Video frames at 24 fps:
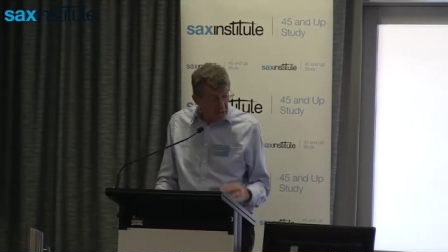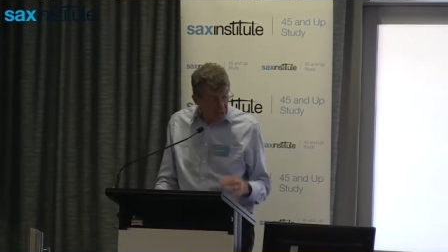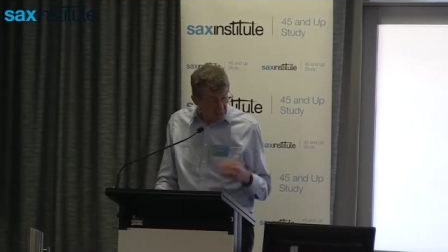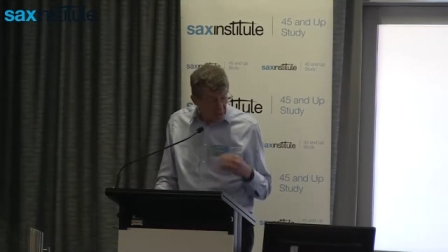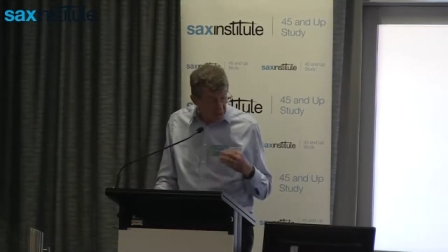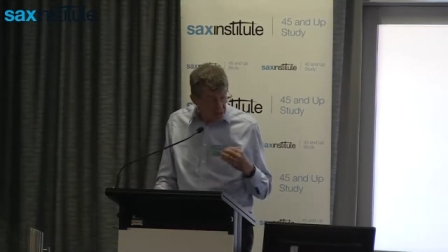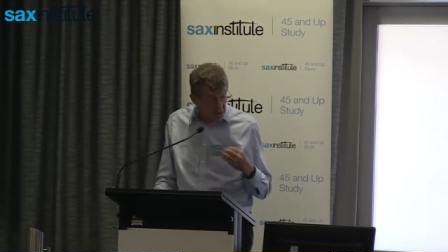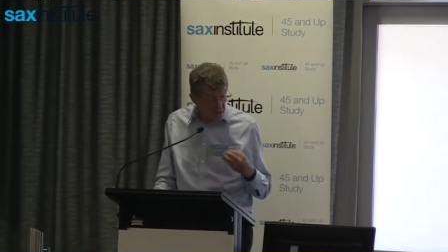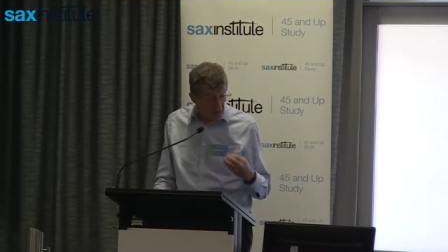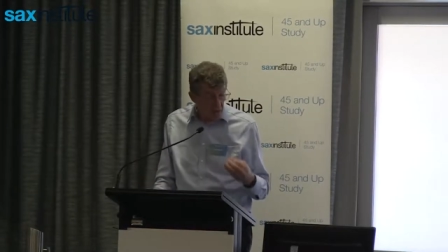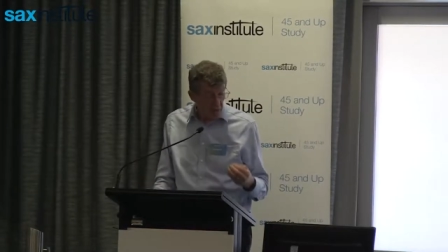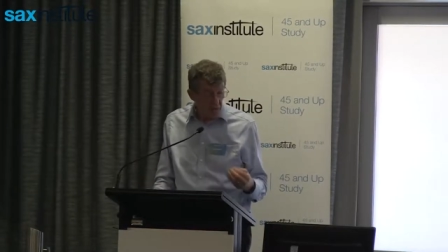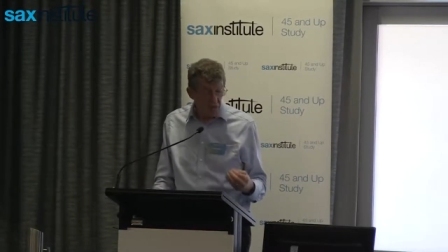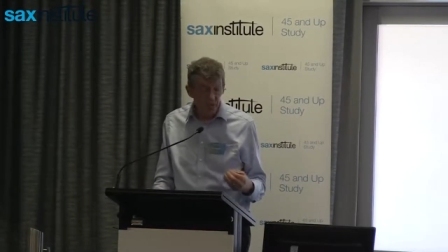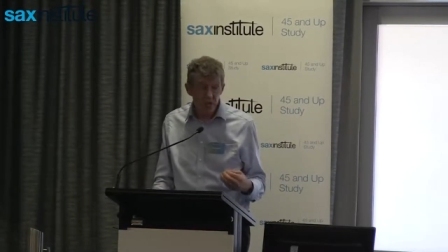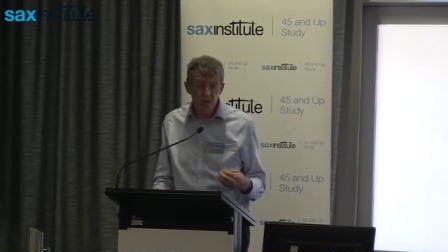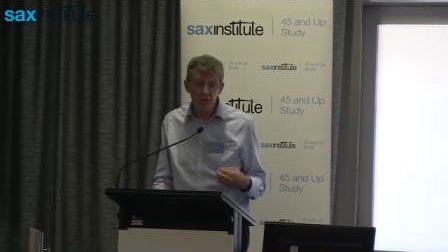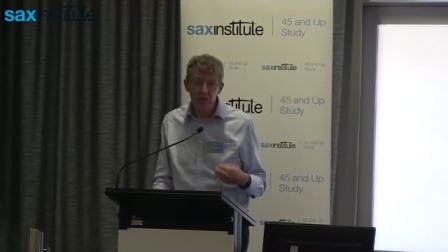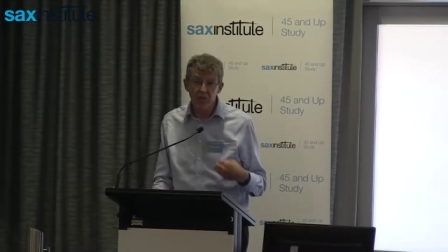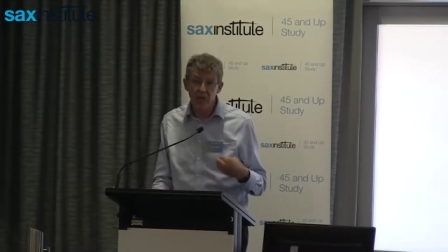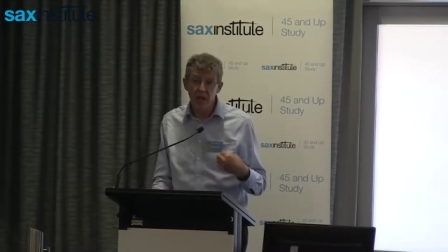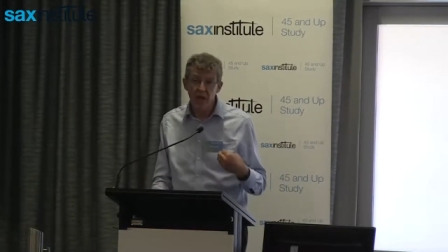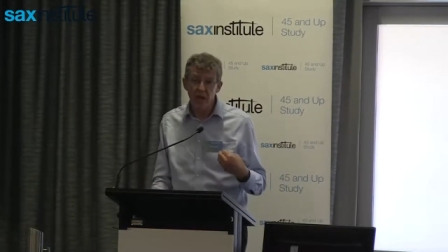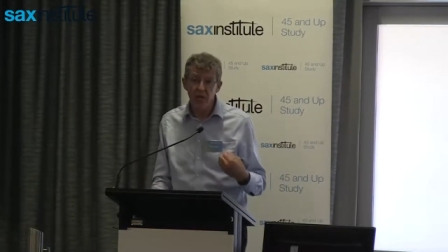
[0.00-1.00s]
The challenge
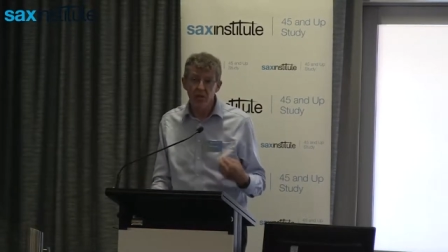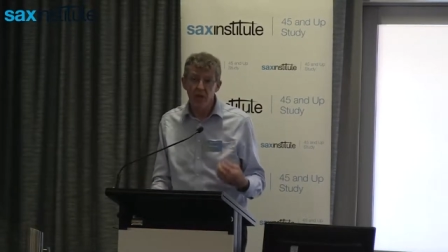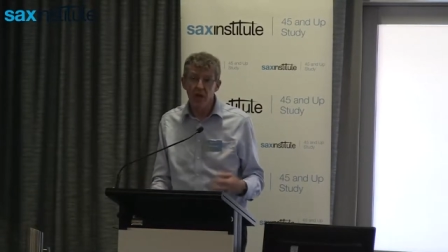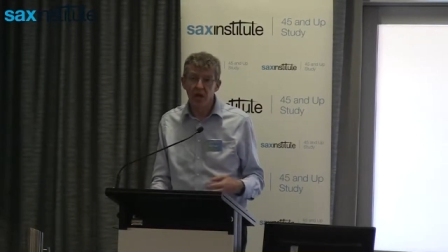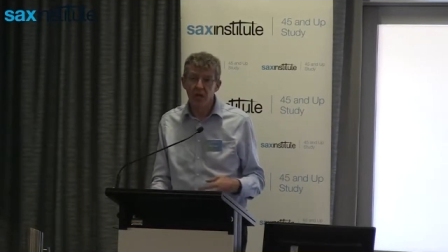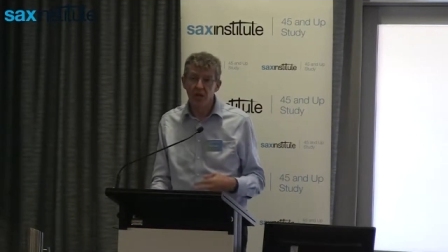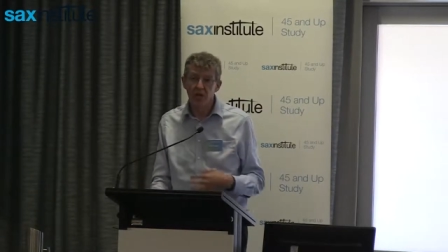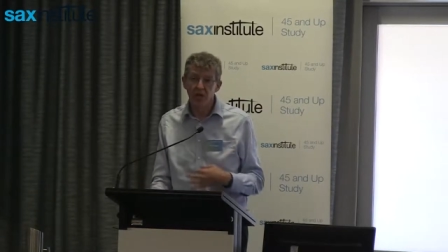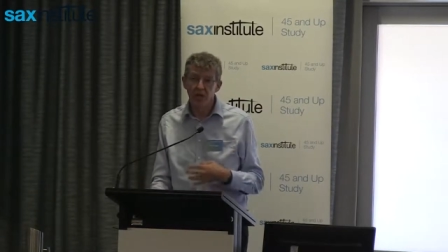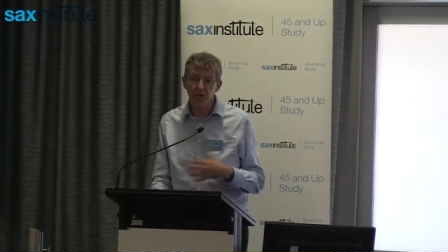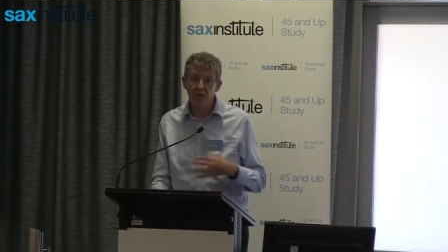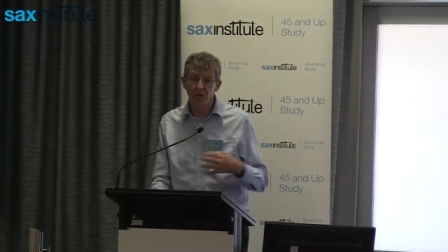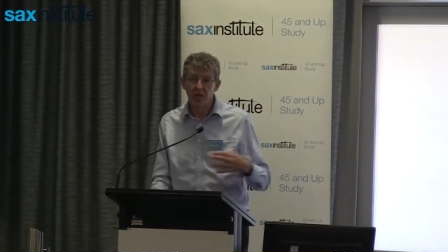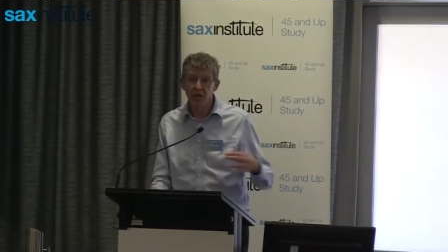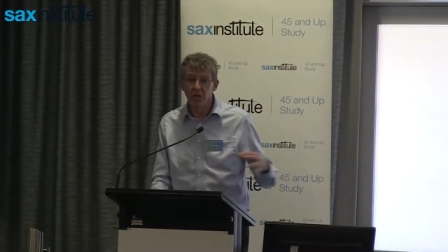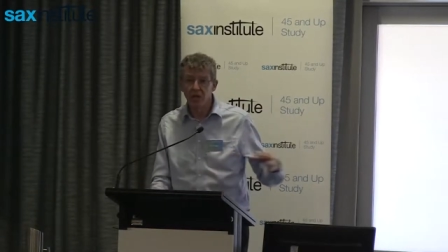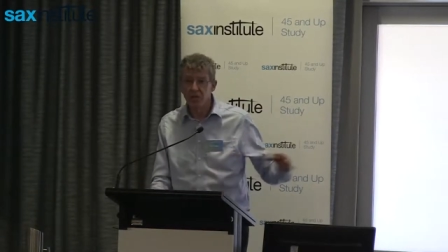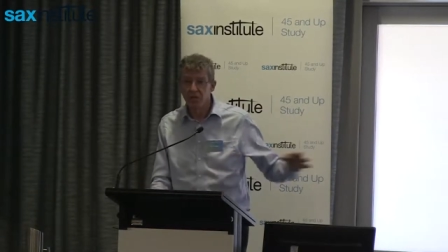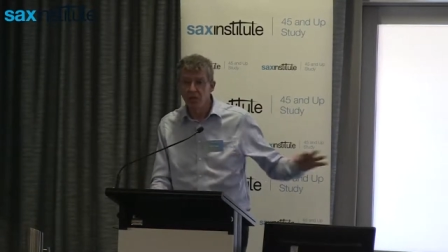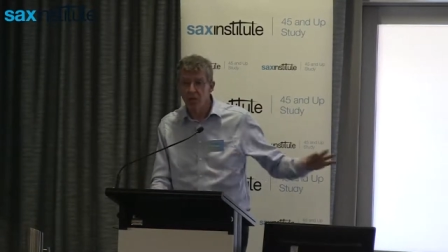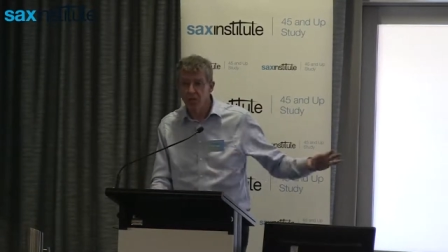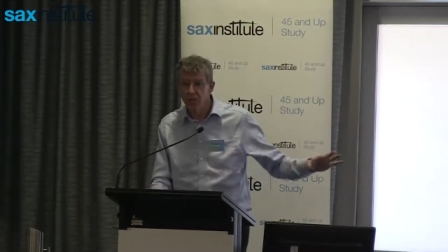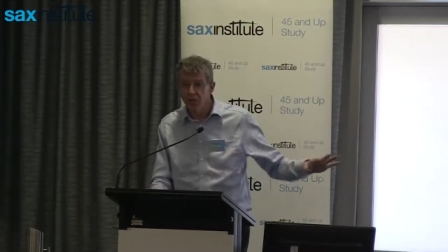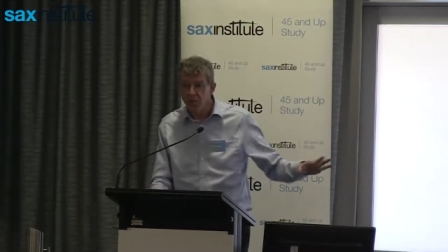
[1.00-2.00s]
in Vanuatu is that
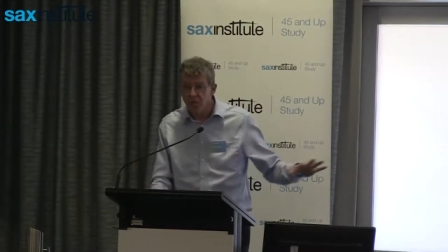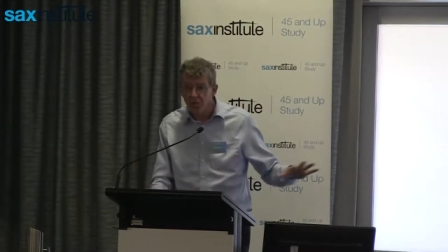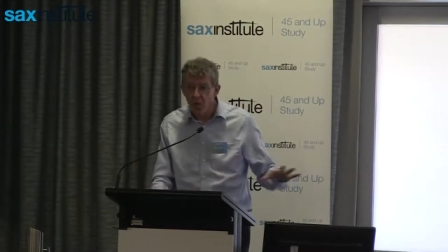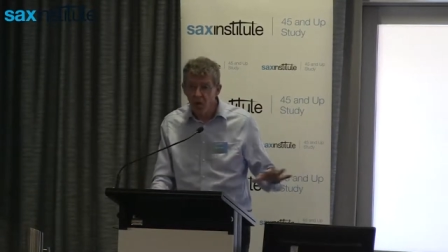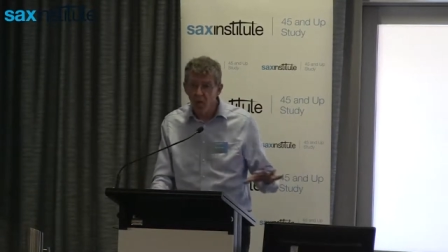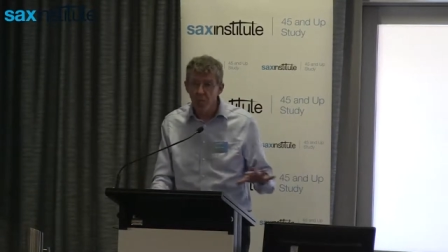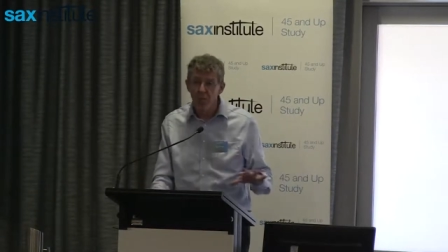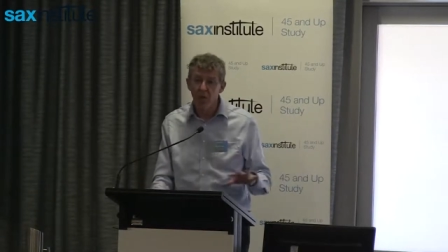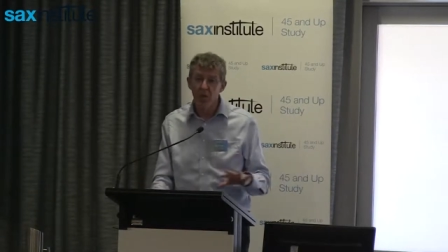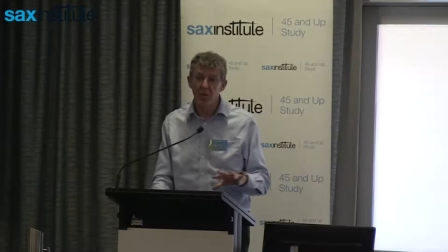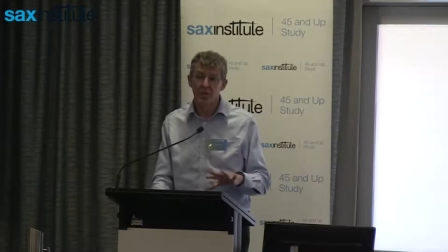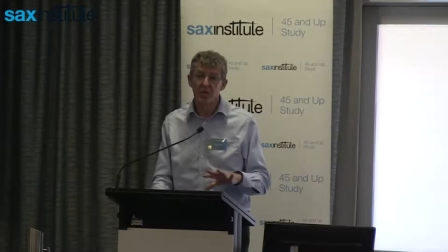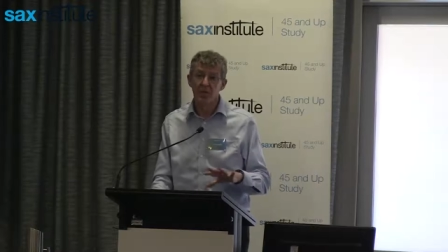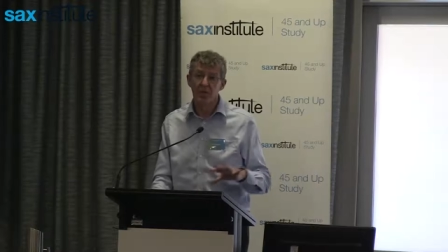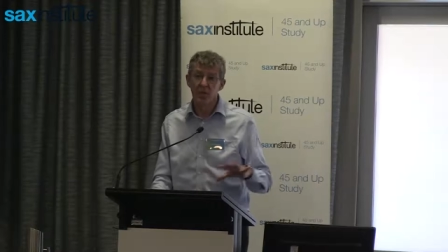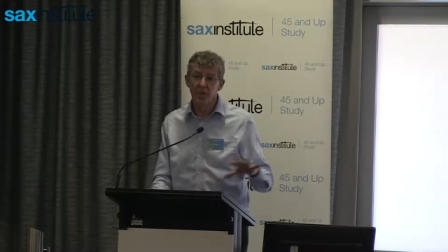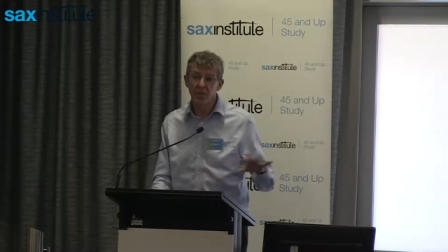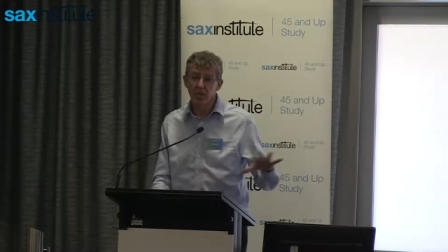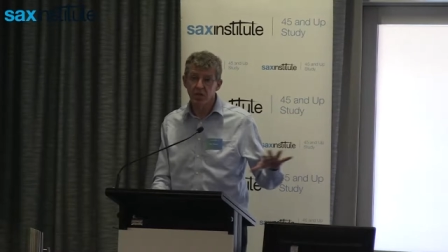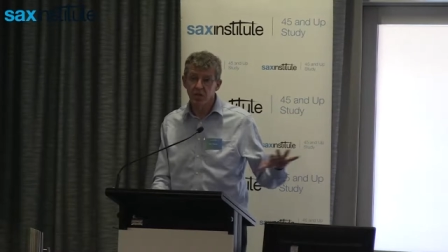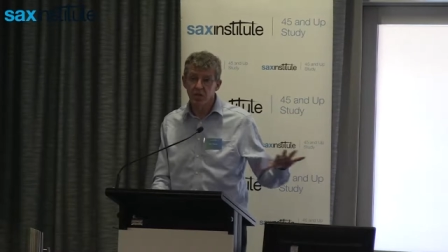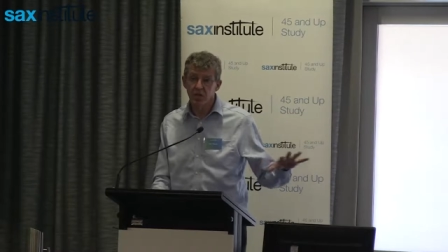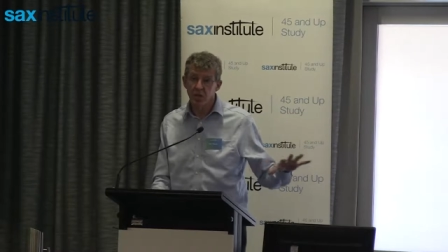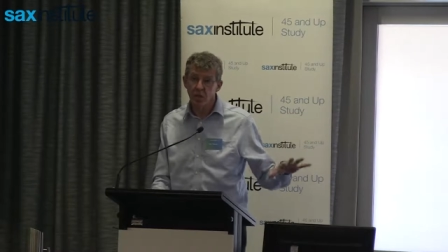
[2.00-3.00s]
you've got a small
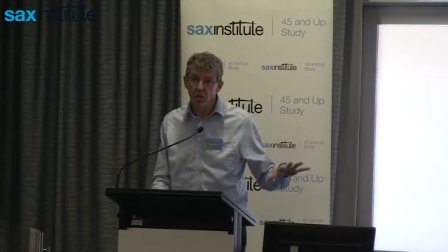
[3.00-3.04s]
population,